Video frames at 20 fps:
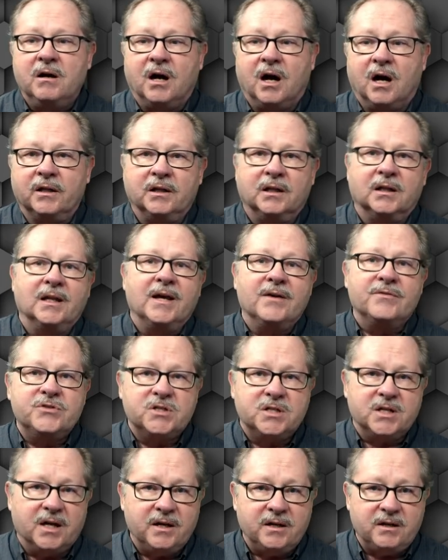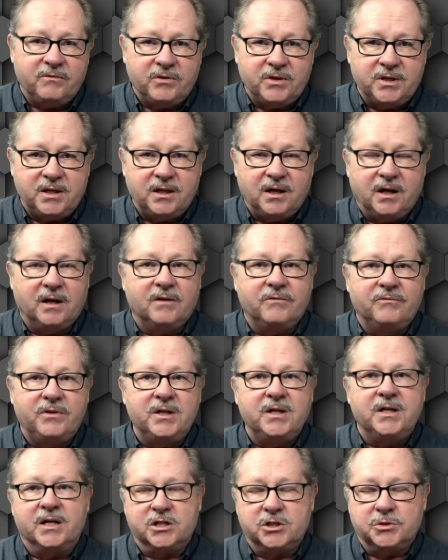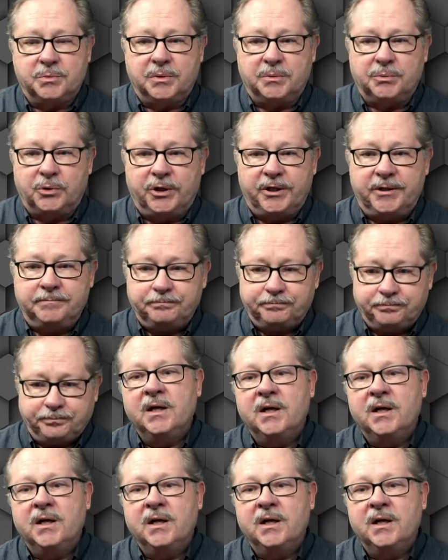on the left side of the of the decimal point.